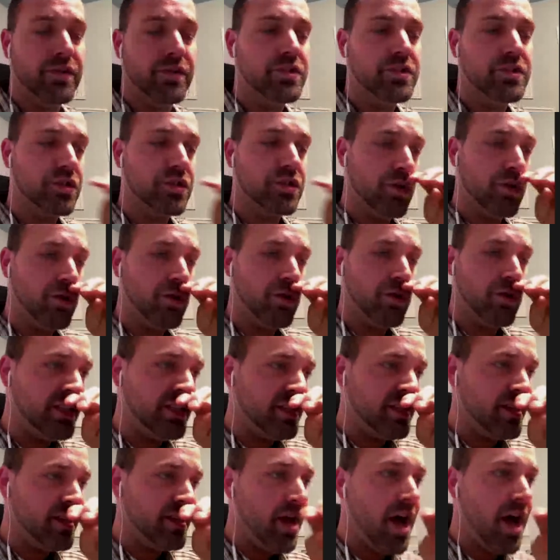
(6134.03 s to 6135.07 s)
So
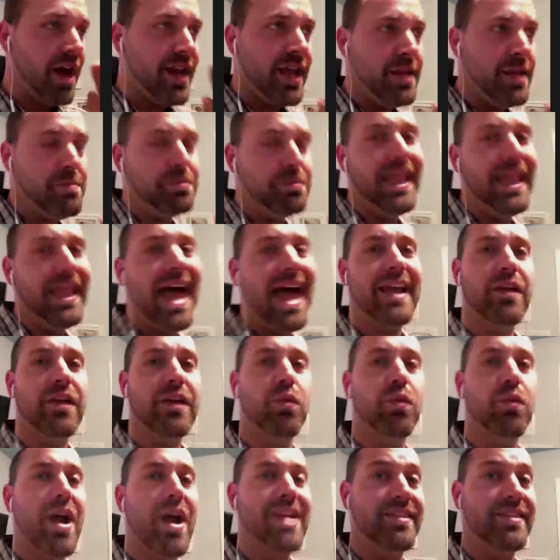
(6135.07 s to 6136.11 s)
it's not a black and
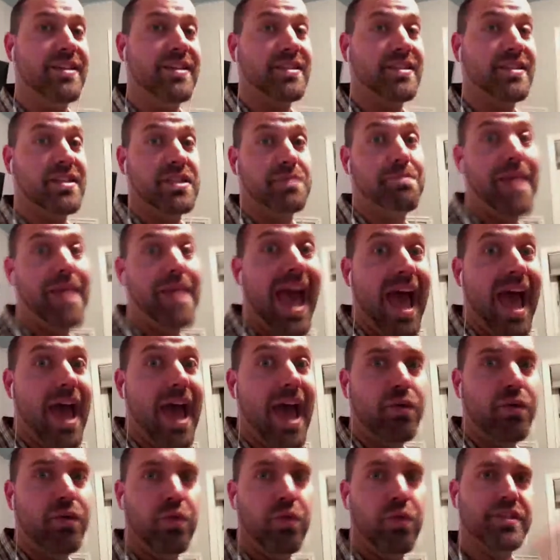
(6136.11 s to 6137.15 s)
white, this is
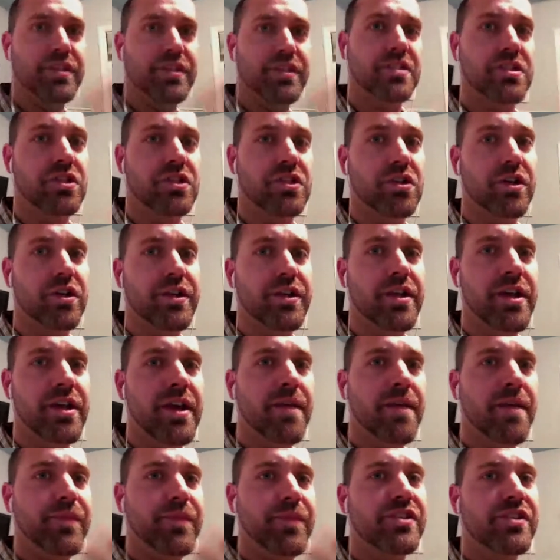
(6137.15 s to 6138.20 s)
bad or this is good.
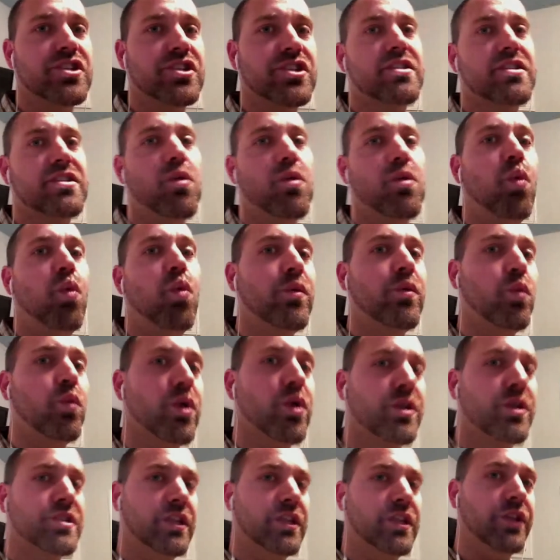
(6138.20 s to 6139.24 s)
It's just that one
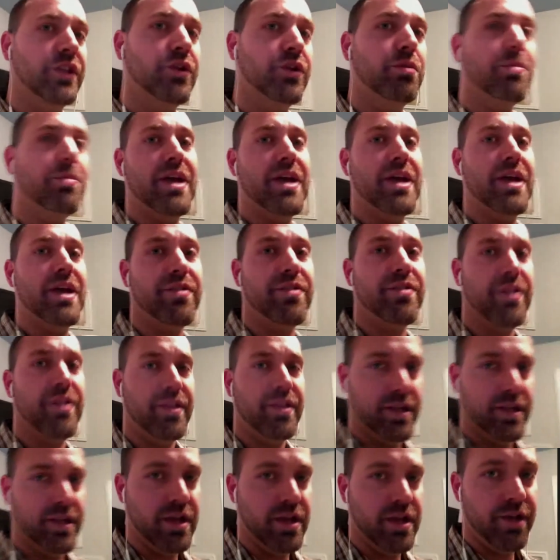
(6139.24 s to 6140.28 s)
works a little better than
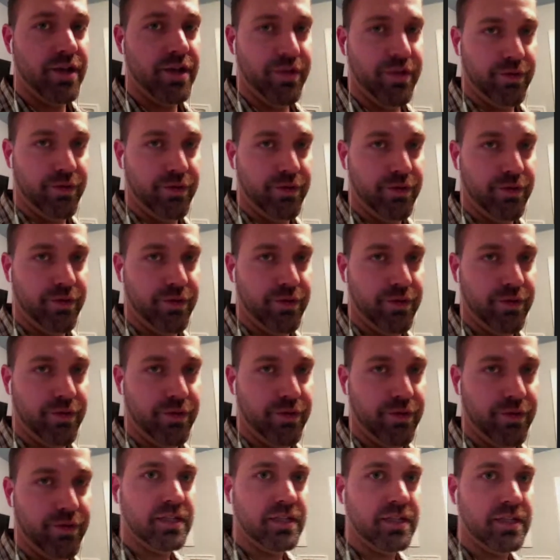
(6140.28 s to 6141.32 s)
the other. Make
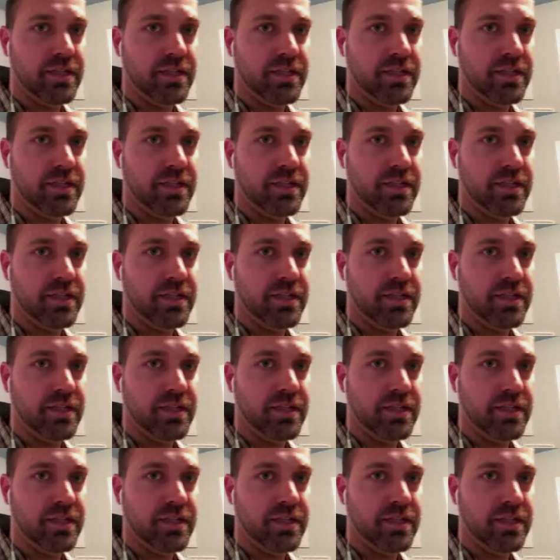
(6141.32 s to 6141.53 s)
sense?